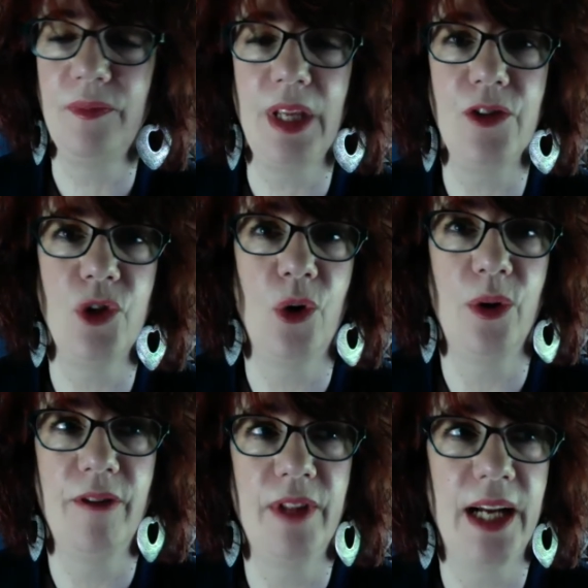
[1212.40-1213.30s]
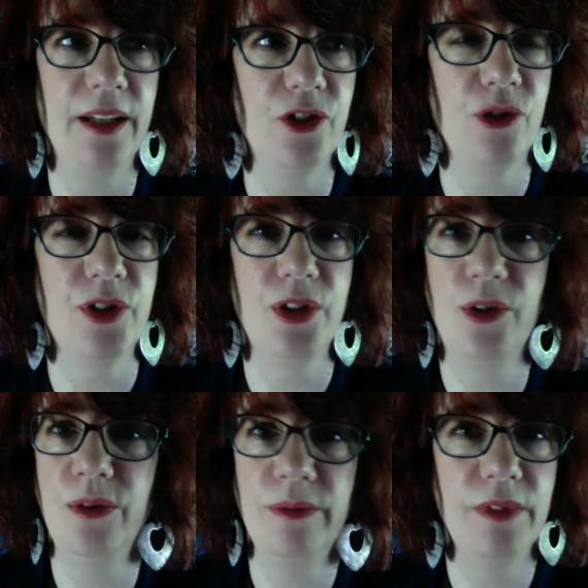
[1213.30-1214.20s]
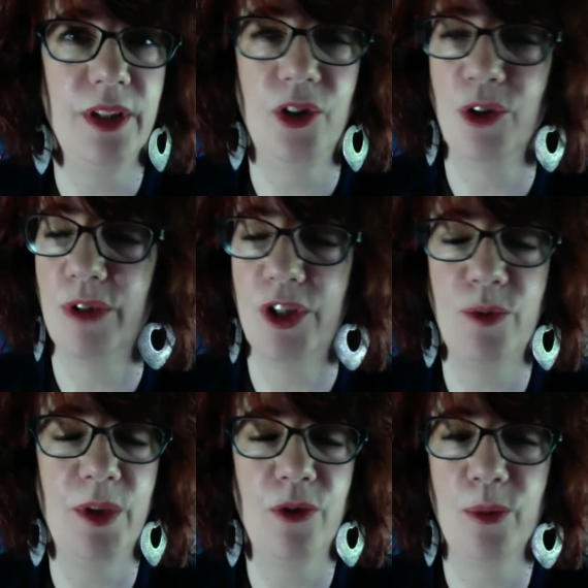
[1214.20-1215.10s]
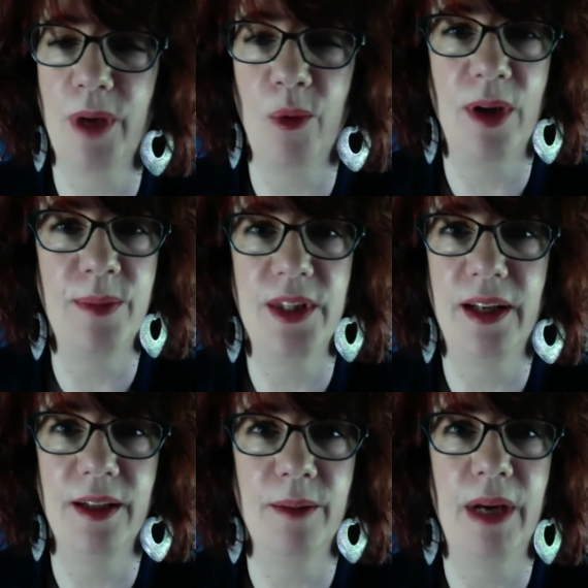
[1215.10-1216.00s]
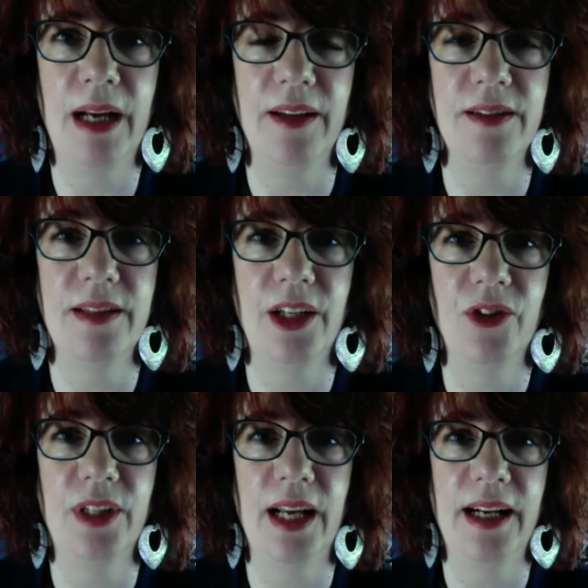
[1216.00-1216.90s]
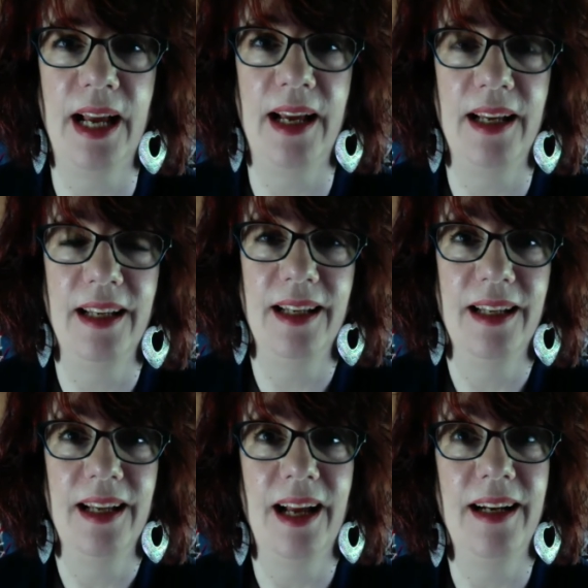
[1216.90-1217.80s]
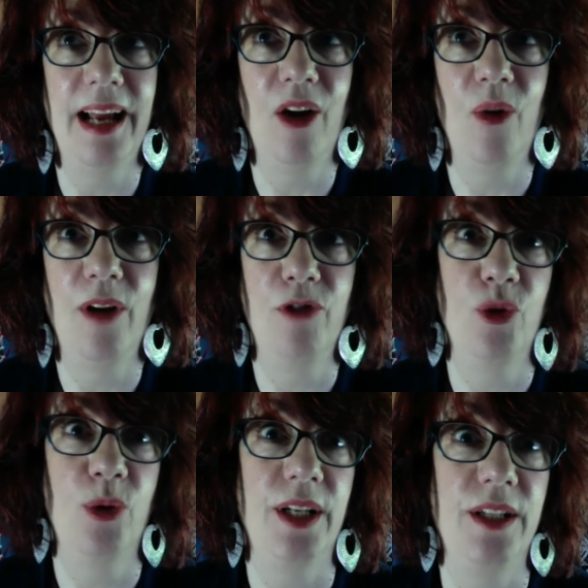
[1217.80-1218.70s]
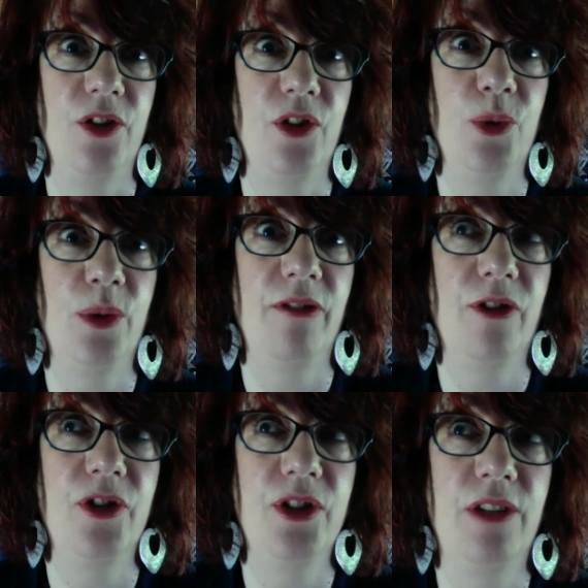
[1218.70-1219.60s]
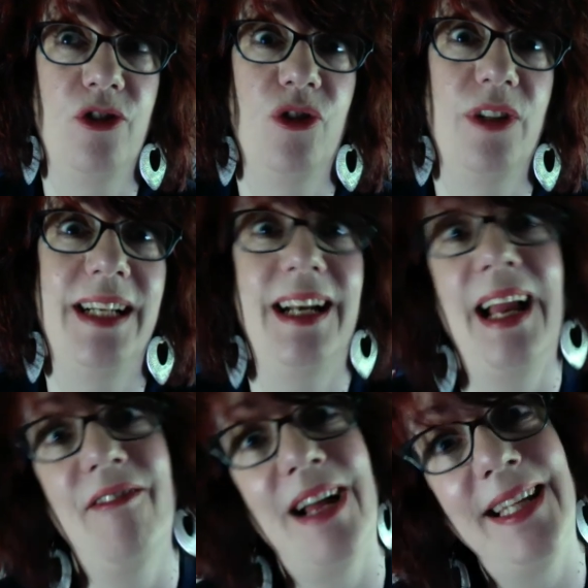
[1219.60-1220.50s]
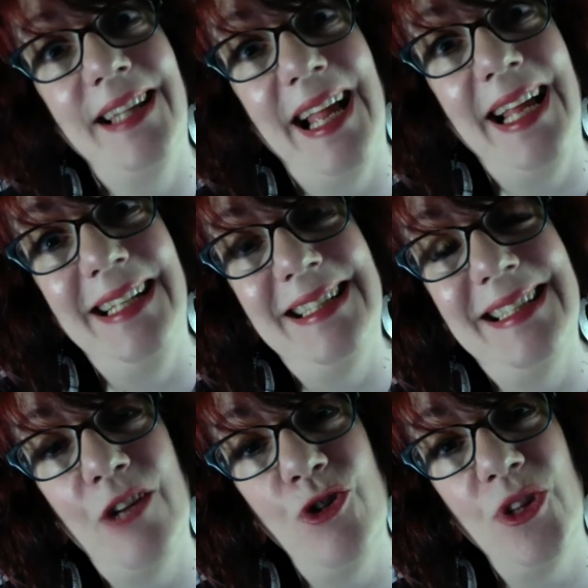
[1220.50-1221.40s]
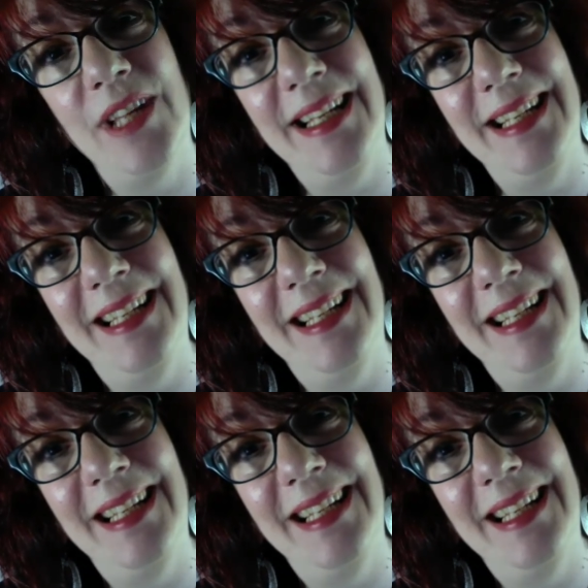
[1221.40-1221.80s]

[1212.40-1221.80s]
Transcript: So if that interests you, you can reach me through my website at embodythesacred.net. I now have joined the 21st century and have online scheduling